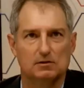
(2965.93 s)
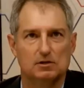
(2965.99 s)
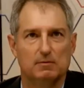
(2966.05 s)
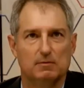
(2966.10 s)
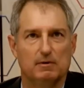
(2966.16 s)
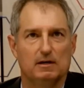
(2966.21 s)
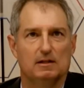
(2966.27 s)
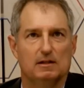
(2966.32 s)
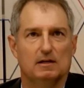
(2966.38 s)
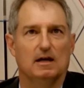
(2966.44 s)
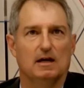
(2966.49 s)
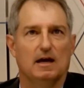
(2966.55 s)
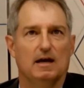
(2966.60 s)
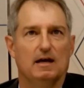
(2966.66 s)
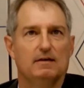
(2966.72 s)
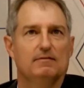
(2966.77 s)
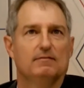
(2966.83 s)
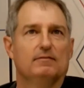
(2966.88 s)
Jim. Anything to
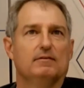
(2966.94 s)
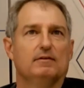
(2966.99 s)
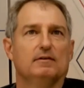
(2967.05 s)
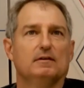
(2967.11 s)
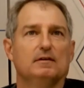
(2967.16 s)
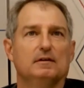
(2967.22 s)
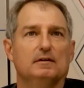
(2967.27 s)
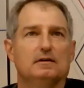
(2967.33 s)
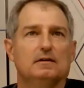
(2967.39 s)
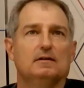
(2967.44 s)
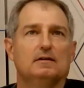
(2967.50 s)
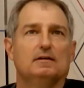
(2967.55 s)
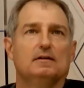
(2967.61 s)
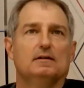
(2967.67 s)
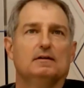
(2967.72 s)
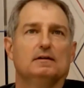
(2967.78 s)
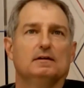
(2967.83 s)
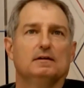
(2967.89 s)
add?
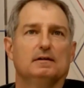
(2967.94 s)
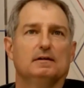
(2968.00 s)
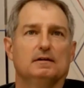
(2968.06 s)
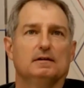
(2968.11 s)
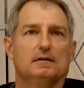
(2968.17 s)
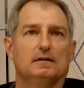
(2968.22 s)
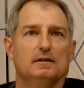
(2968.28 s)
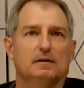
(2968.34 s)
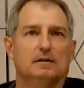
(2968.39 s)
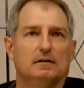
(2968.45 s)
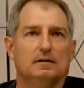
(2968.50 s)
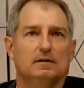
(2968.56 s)
Yeah, the only thing I